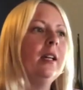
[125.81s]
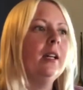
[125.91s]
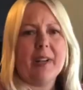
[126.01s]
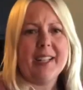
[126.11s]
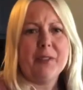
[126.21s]

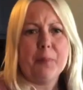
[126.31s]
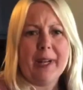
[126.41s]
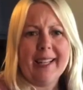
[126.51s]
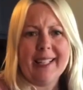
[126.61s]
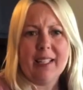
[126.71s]
brides
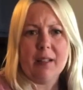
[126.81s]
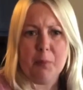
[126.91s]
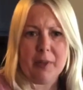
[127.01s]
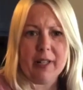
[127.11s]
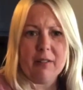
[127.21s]
buying a
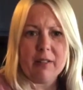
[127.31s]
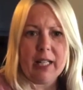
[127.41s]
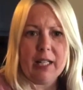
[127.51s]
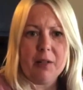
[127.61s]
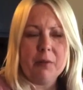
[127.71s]
bridal
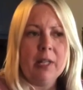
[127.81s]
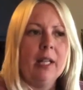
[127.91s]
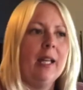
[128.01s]
gown,